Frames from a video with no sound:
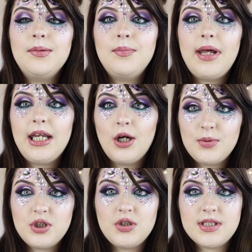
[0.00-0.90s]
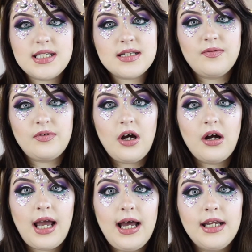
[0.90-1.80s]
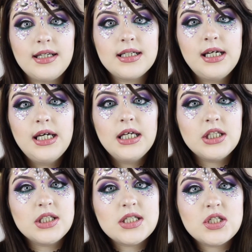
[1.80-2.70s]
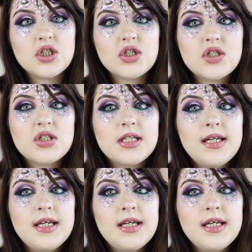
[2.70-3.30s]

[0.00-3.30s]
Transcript: many opportunities to vlog, and there's just